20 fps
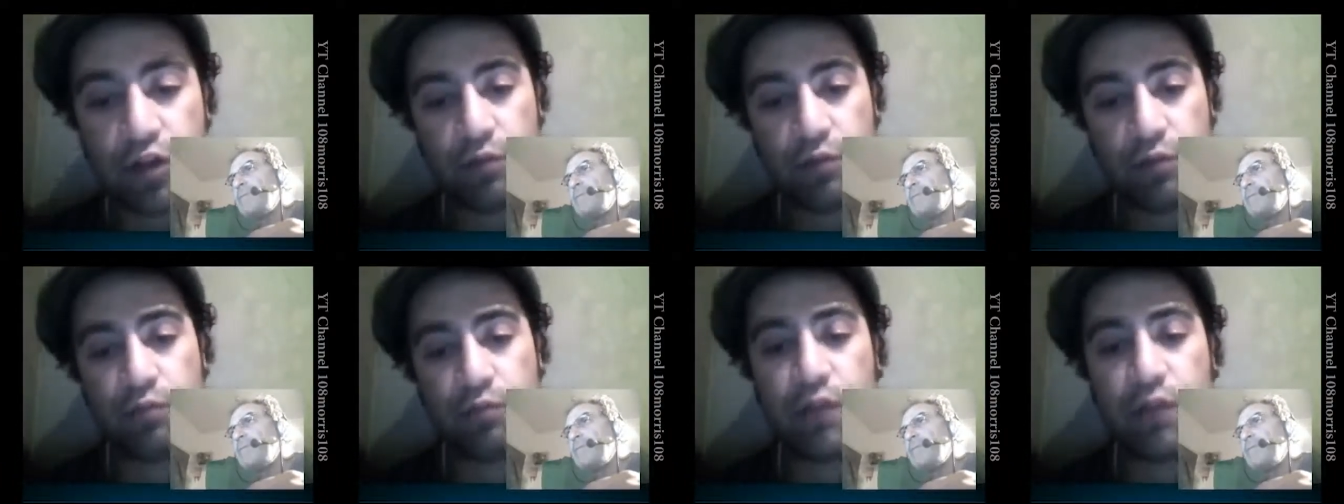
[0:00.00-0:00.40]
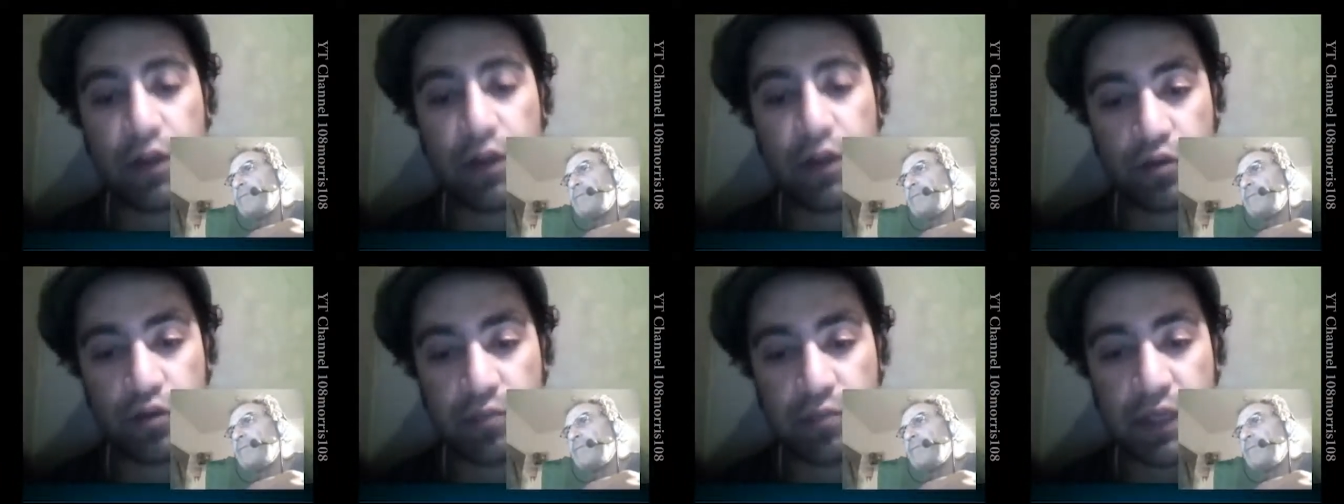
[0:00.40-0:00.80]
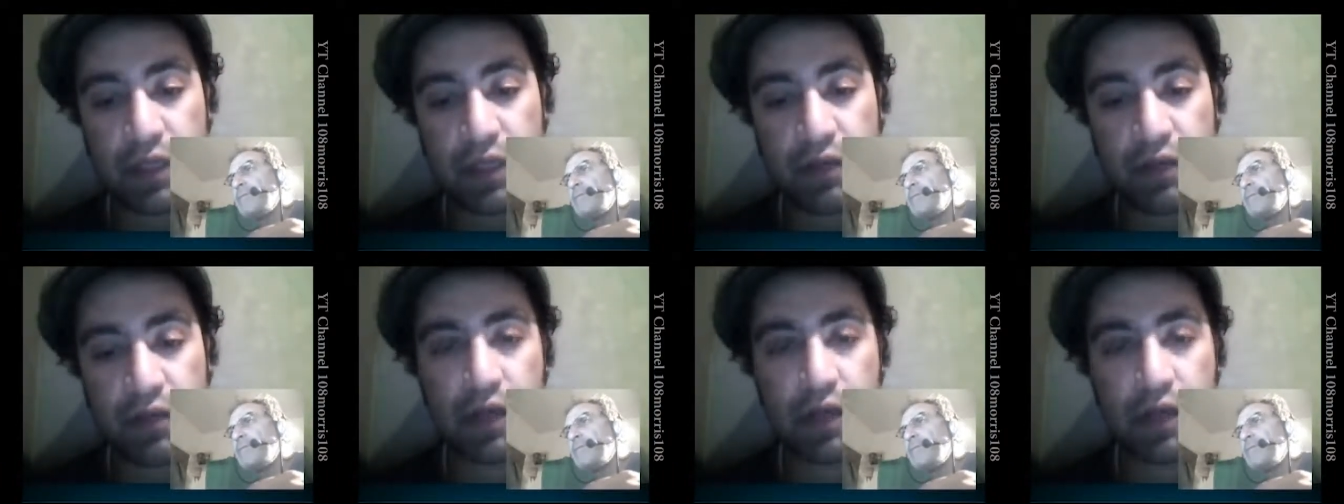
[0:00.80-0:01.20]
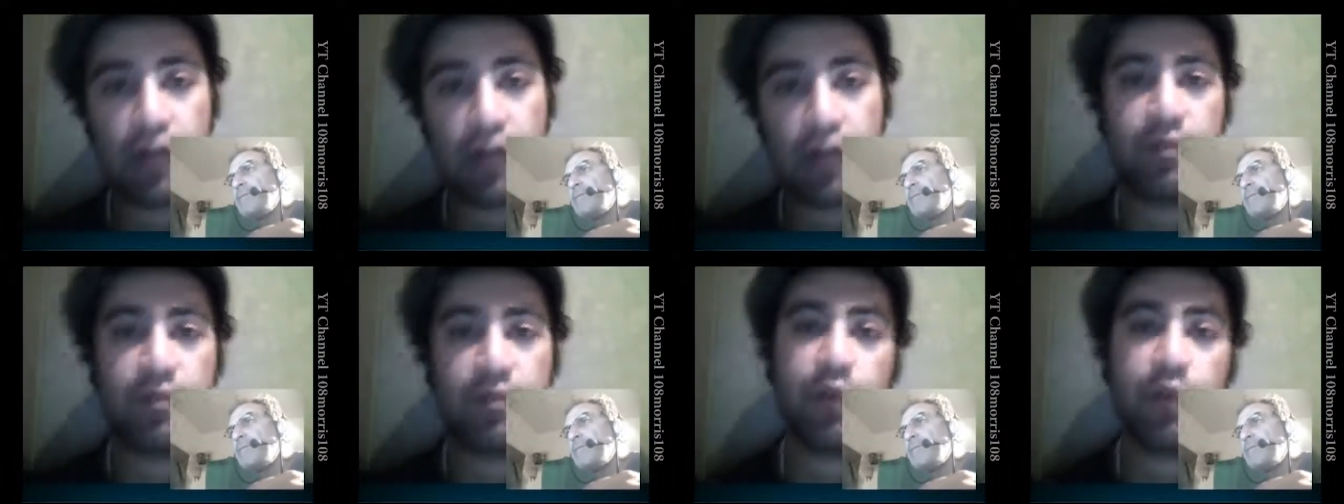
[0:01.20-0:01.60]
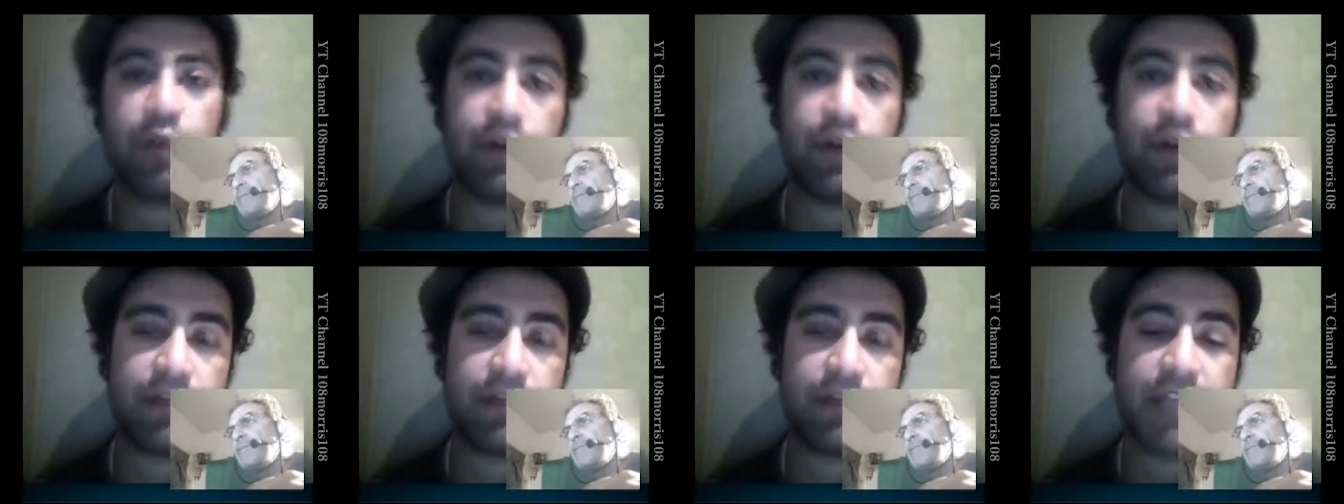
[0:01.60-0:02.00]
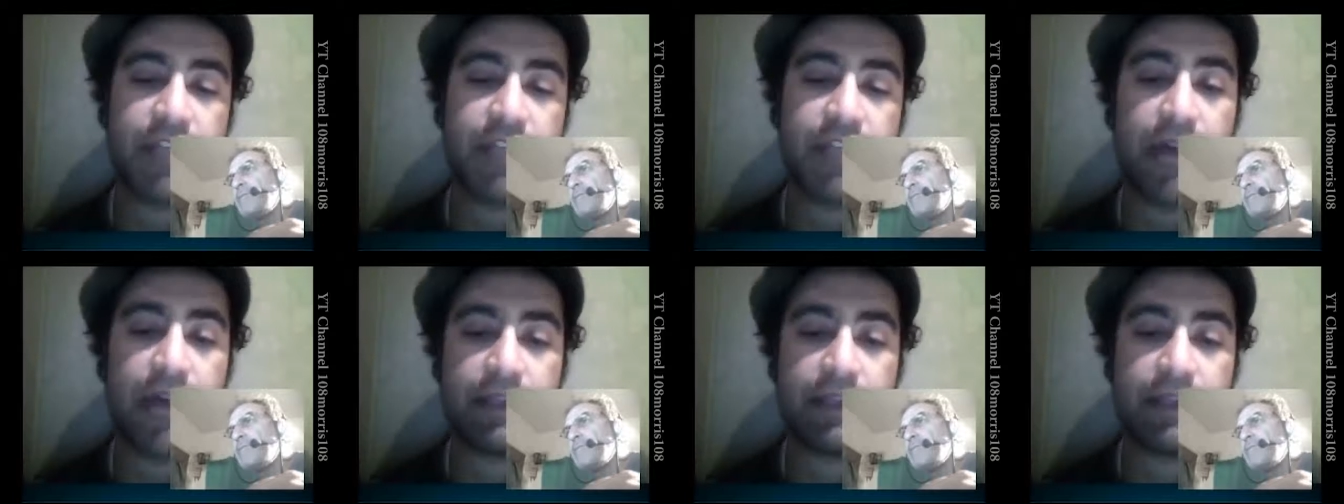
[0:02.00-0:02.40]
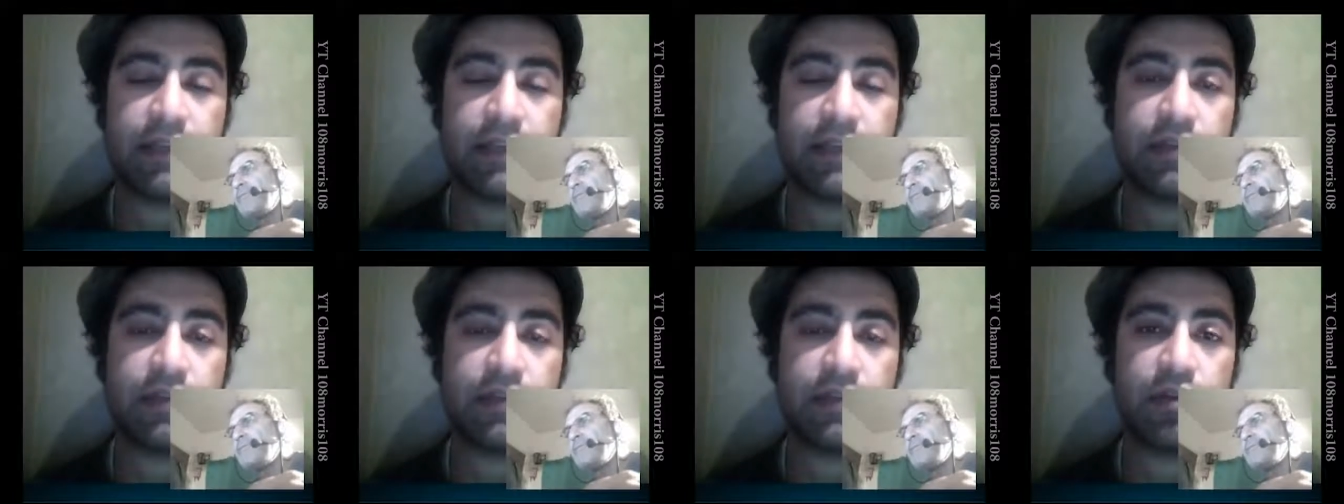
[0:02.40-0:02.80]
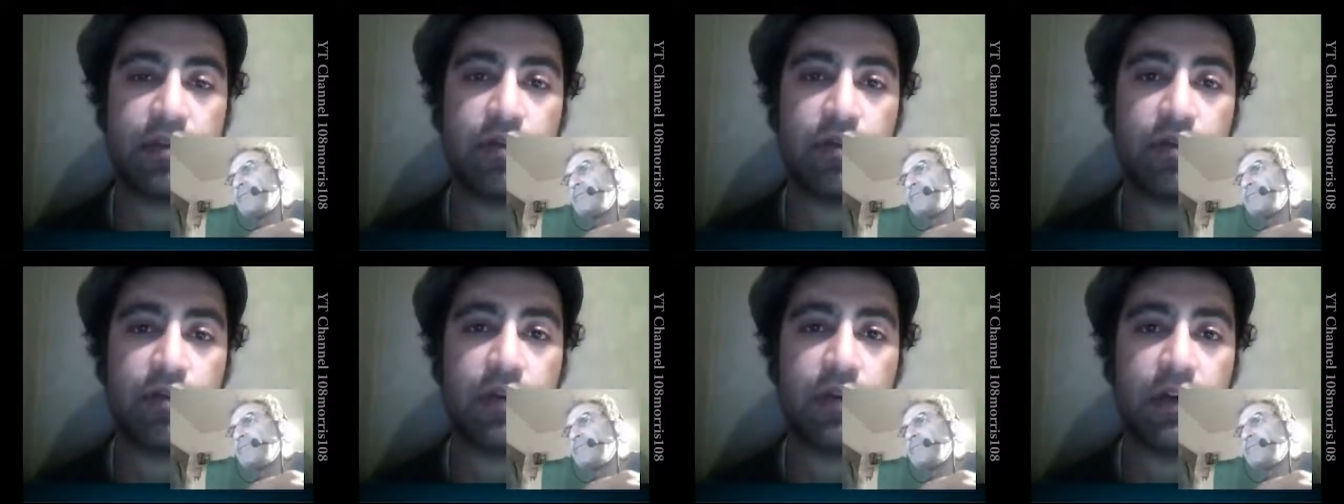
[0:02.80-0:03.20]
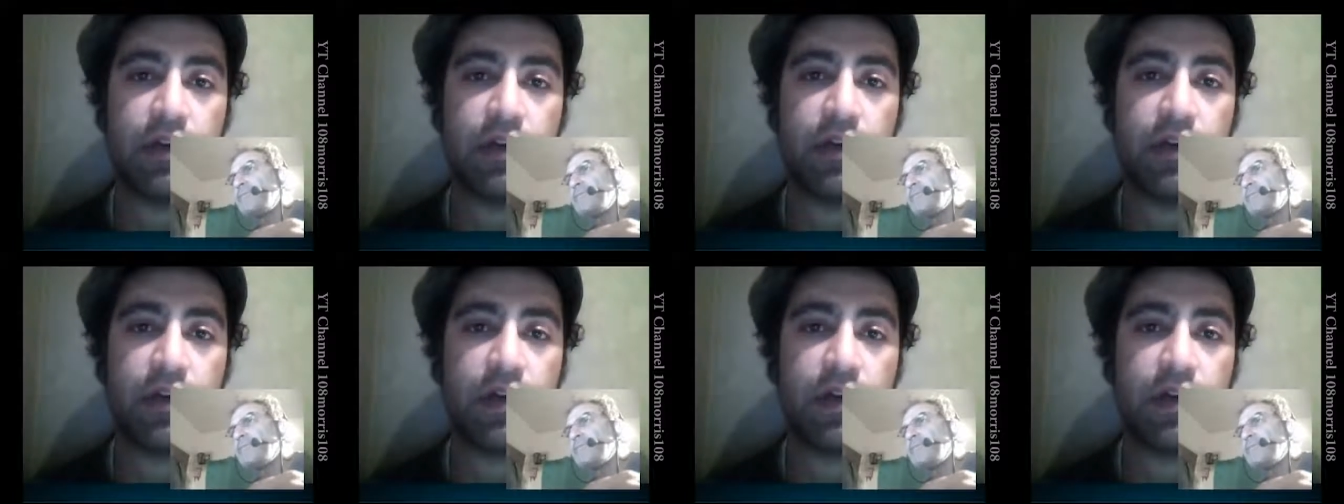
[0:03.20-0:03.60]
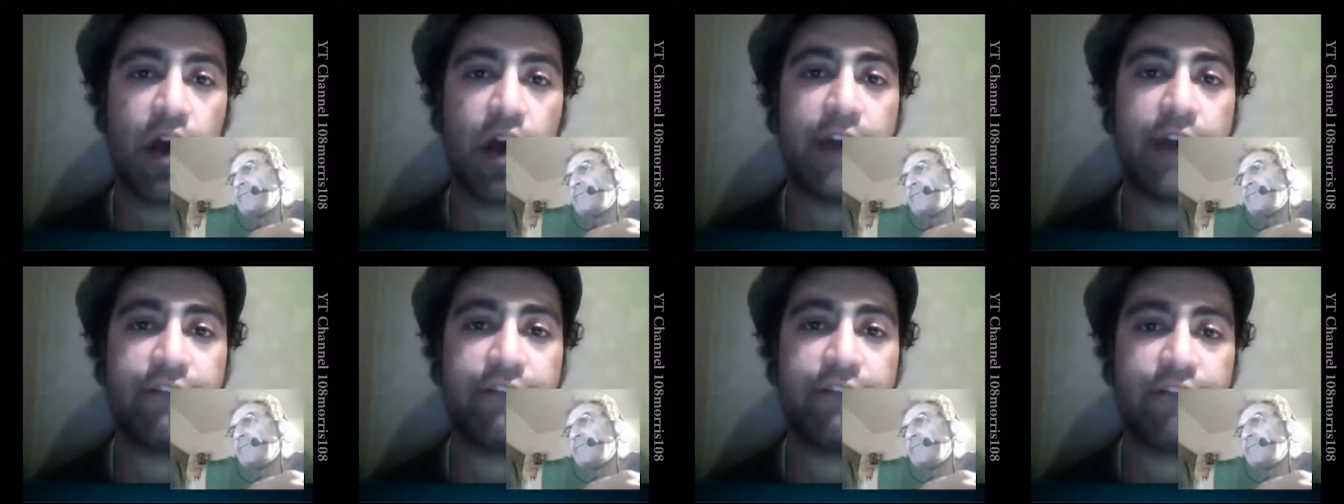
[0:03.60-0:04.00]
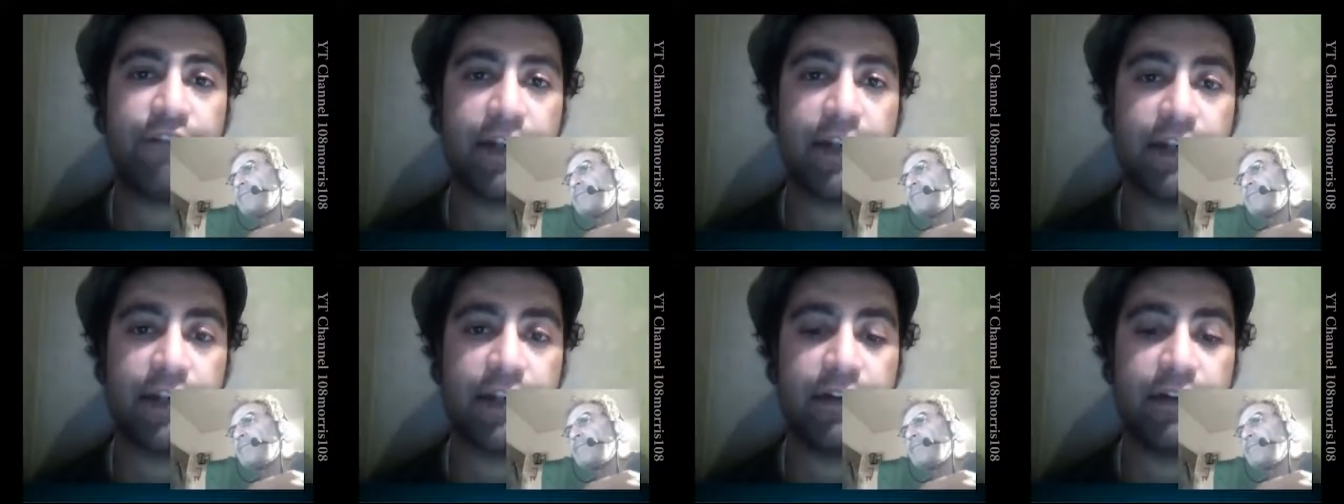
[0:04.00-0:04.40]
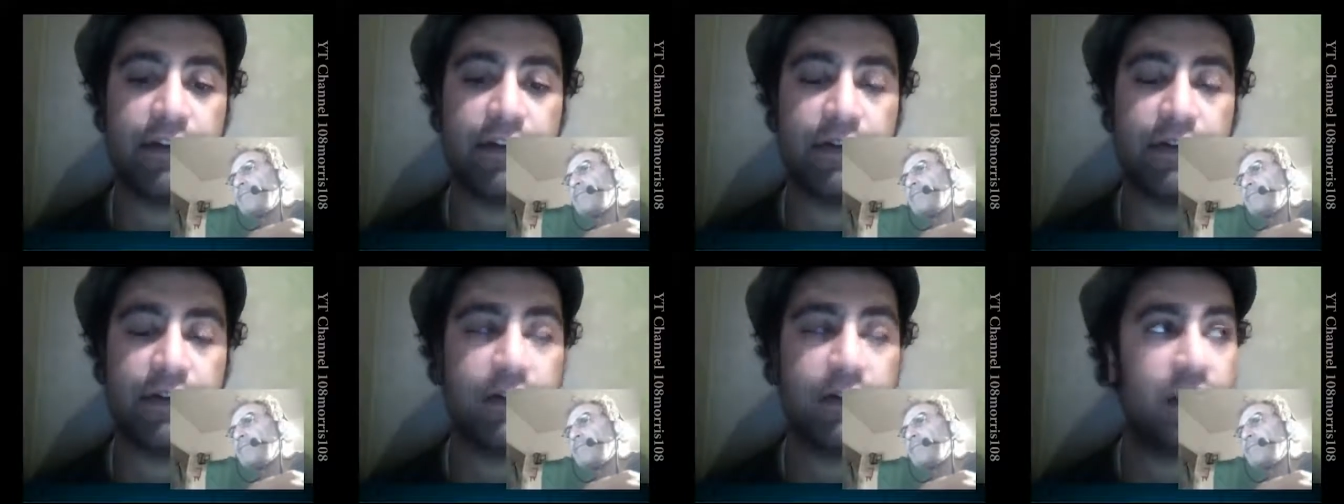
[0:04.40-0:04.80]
they could be that could be one of their tactics. You know, uh, hide and fight later.